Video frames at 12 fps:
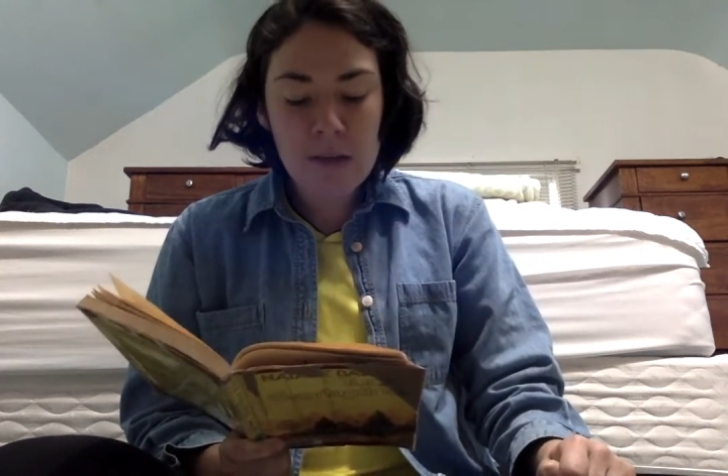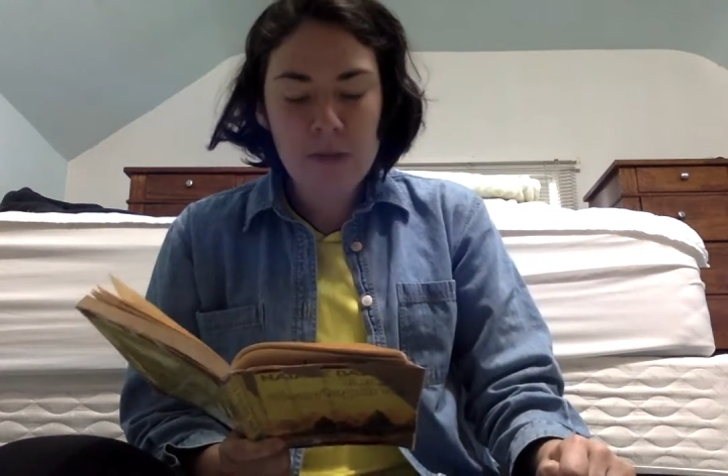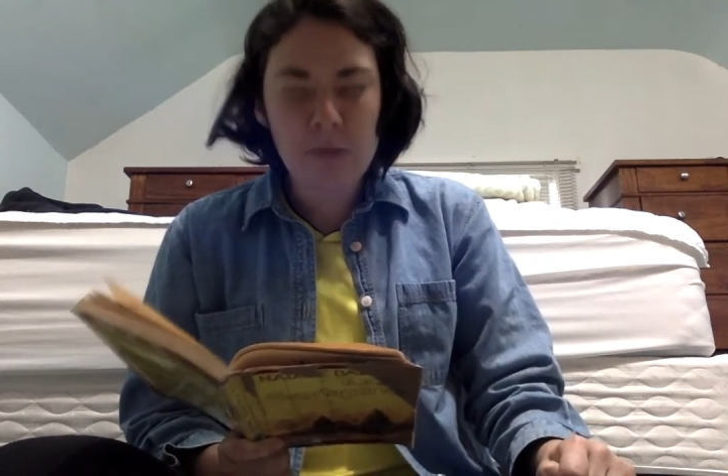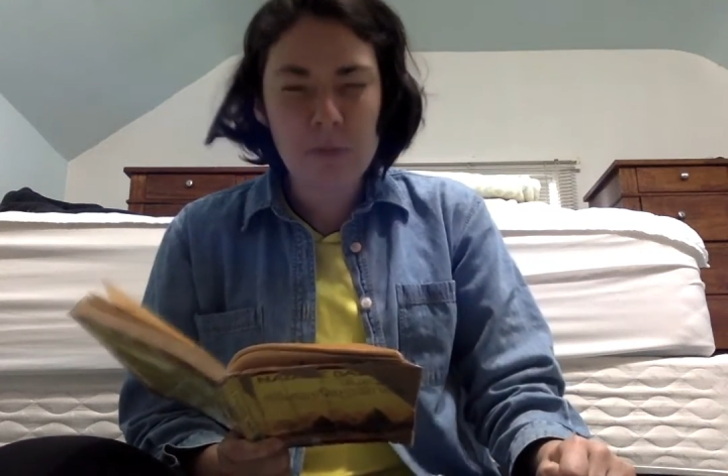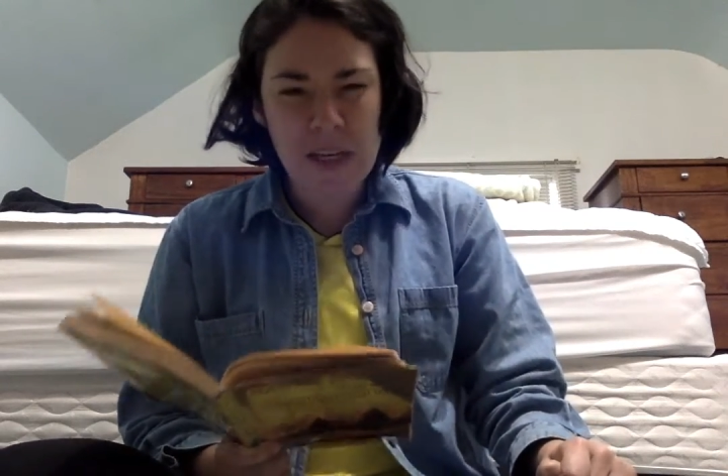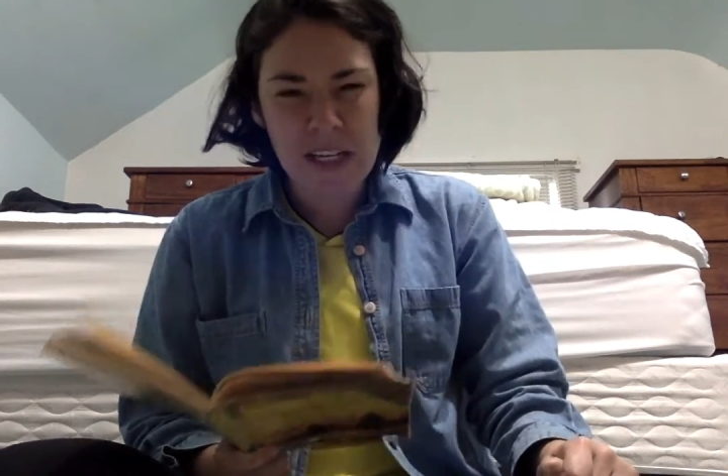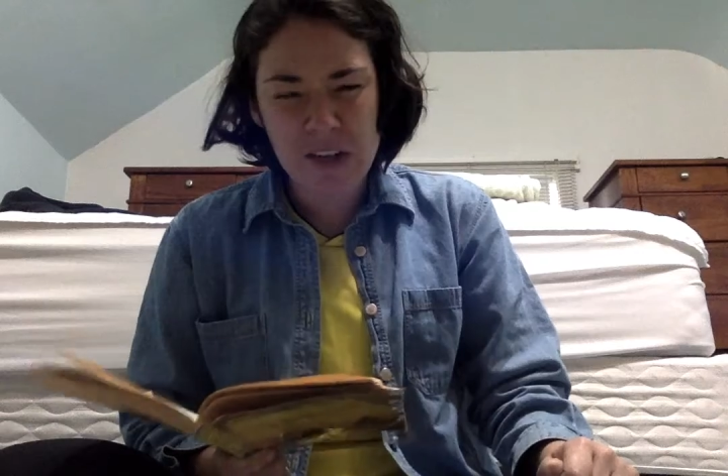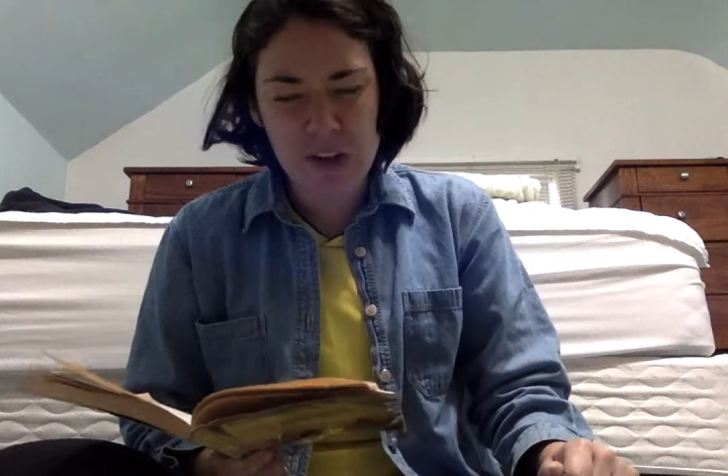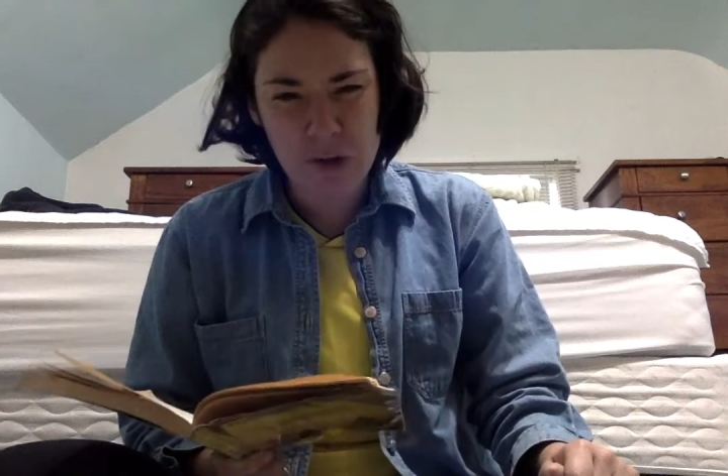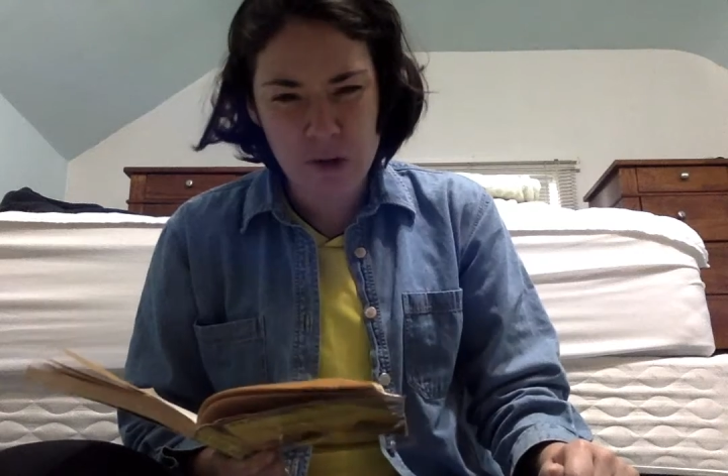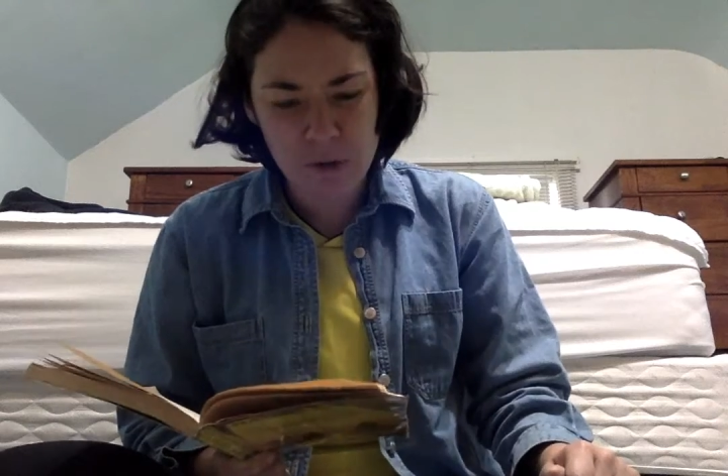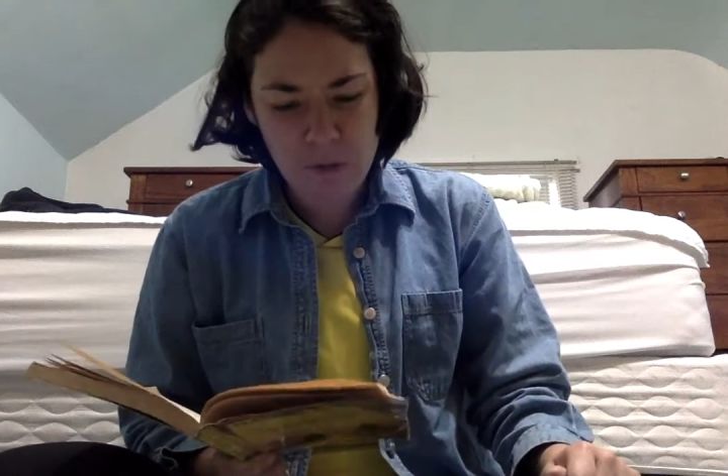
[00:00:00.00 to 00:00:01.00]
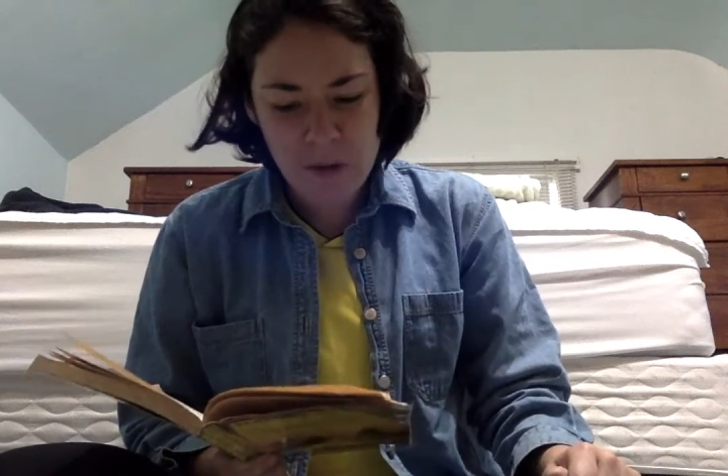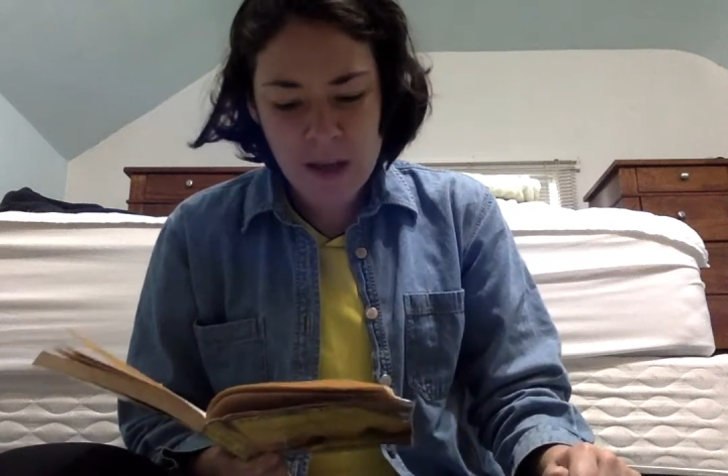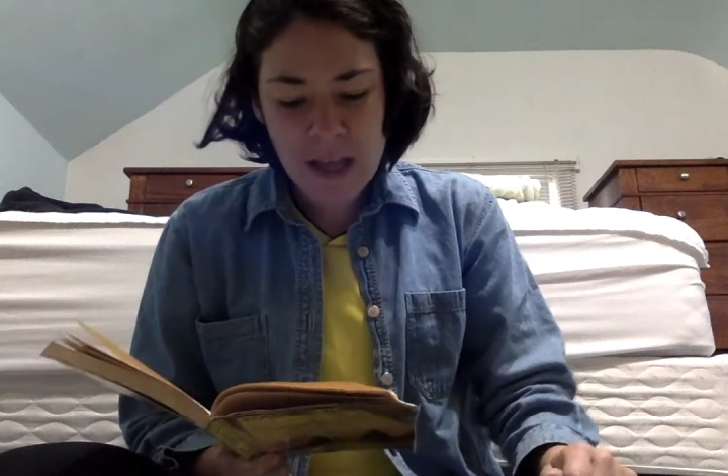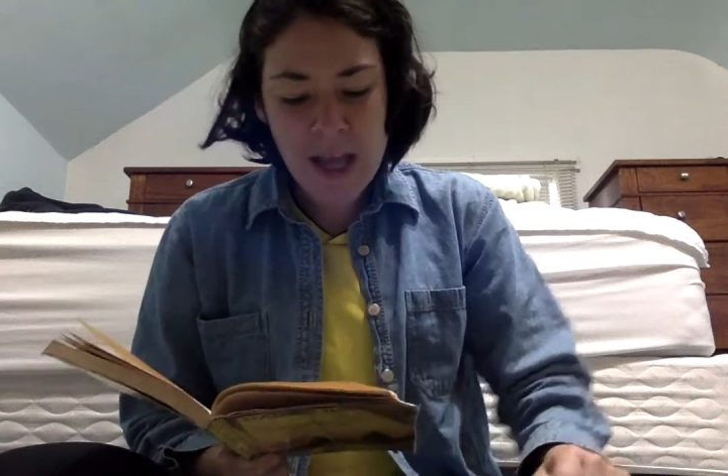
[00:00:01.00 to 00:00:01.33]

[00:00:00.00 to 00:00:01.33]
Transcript: "Meet who?"